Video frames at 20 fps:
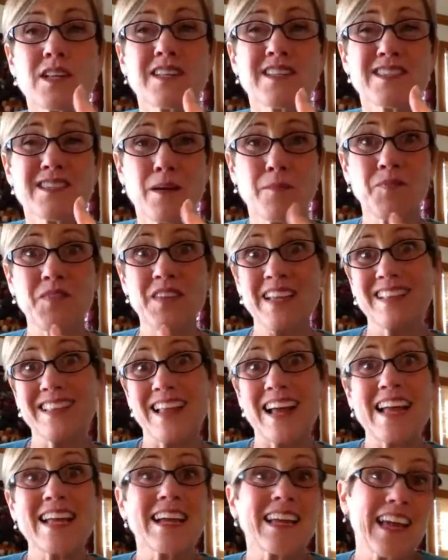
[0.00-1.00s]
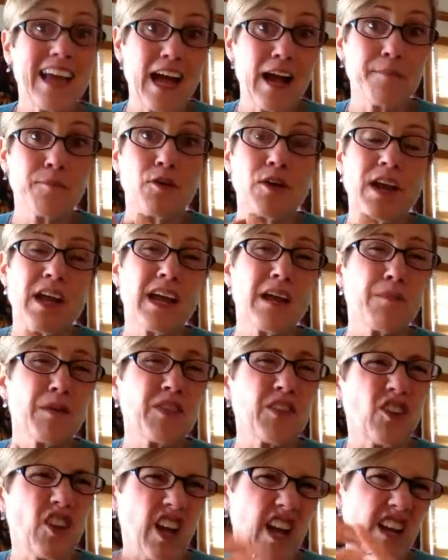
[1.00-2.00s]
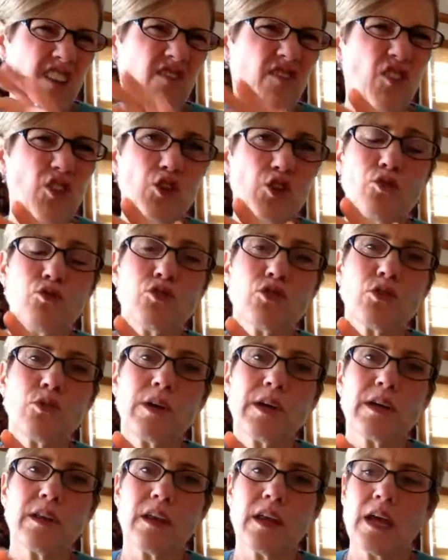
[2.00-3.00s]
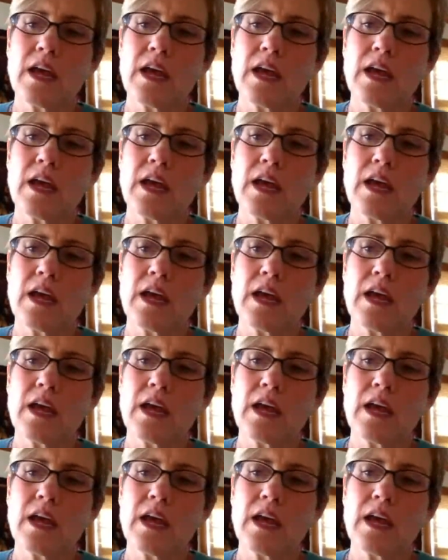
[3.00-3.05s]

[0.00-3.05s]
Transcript: in something like a Cabernet, but they're kind of new to it,